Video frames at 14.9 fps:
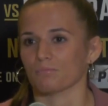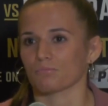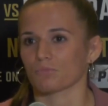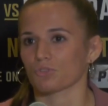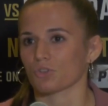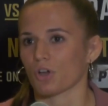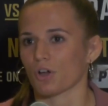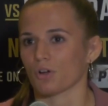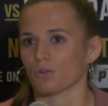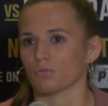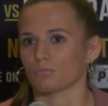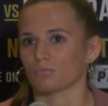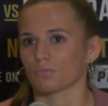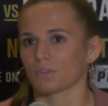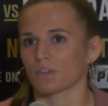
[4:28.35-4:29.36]
So
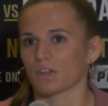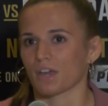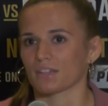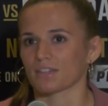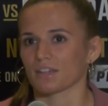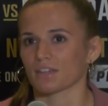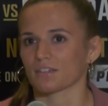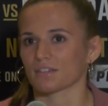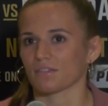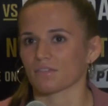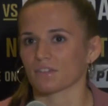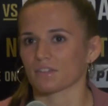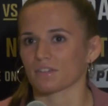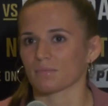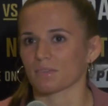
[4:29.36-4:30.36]
I think it's
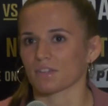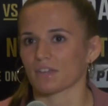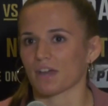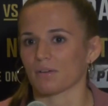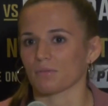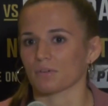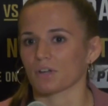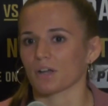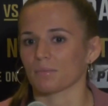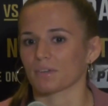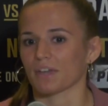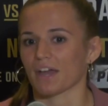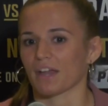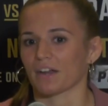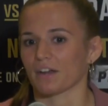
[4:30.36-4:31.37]
something that will come
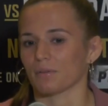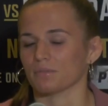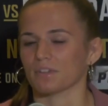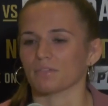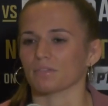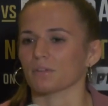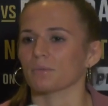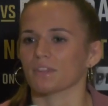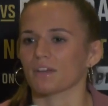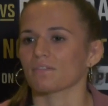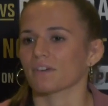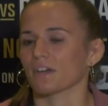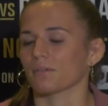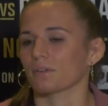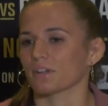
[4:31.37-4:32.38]
again, and I'll definitely win that
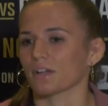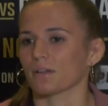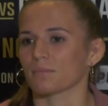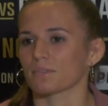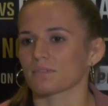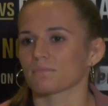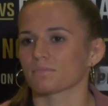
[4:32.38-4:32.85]
fight when it comes.